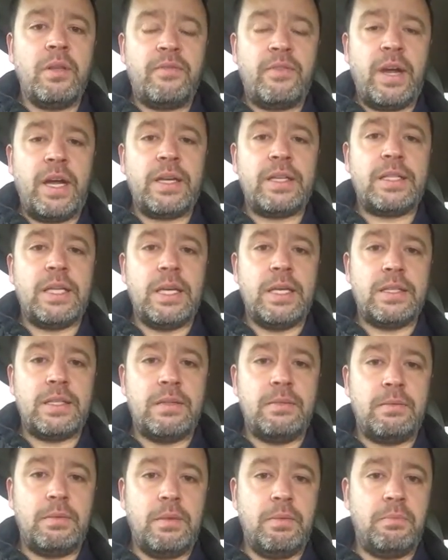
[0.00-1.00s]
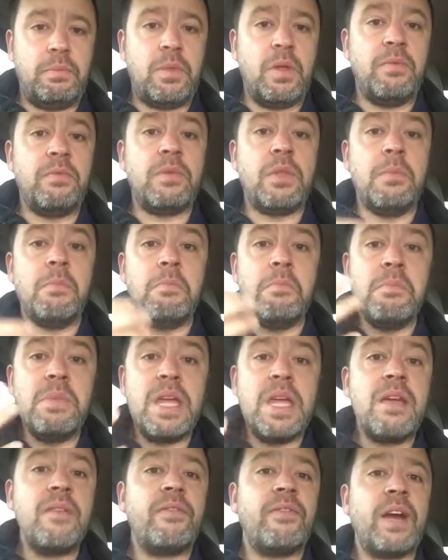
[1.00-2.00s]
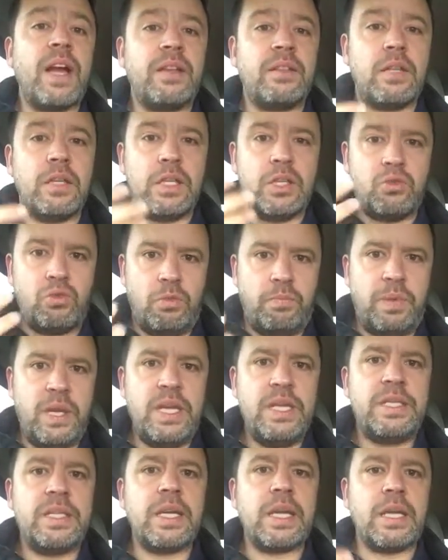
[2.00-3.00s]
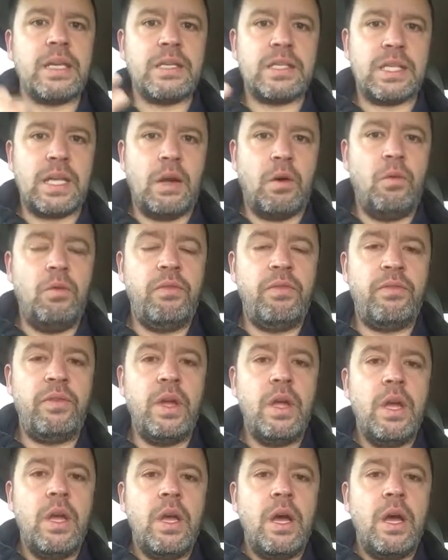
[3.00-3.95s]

The fact is, the mere fact that it's repeating itself